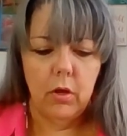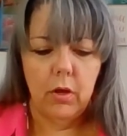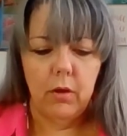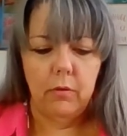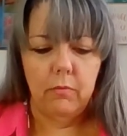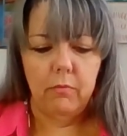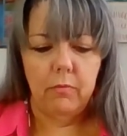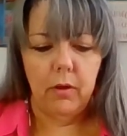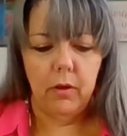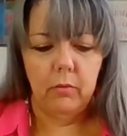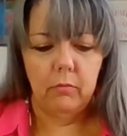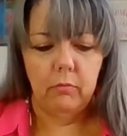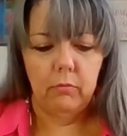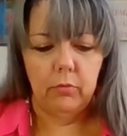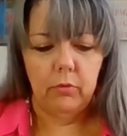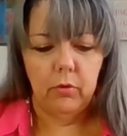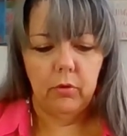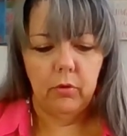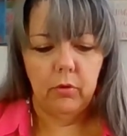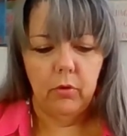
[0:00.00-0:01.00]
I'm
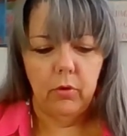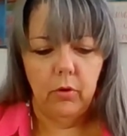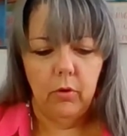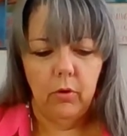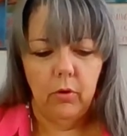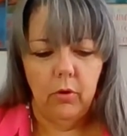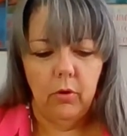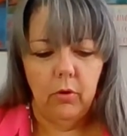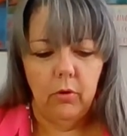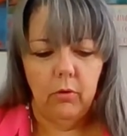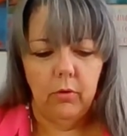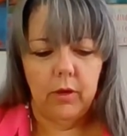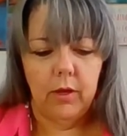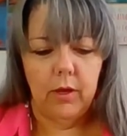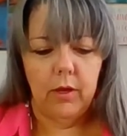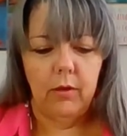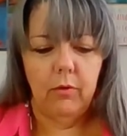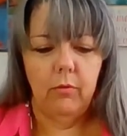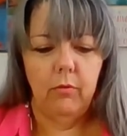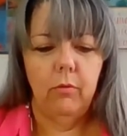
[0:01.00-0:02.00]
bummed.
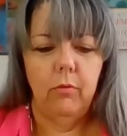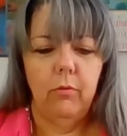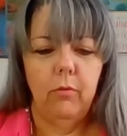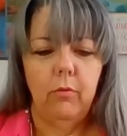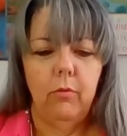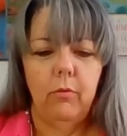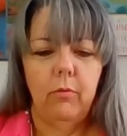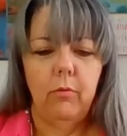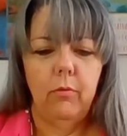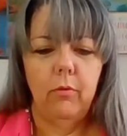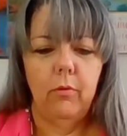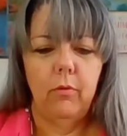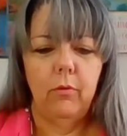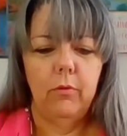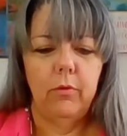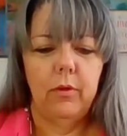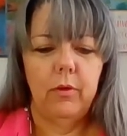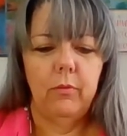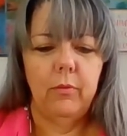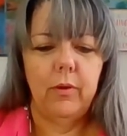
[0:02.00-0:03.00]
Okay, oh,
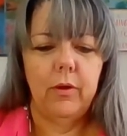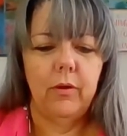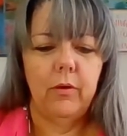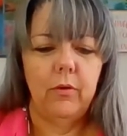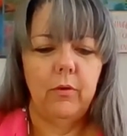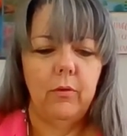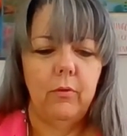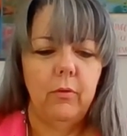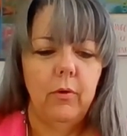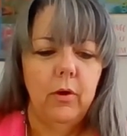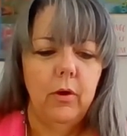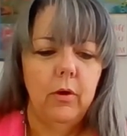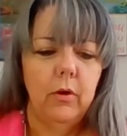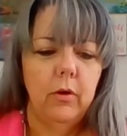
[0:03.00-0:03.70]
there we go.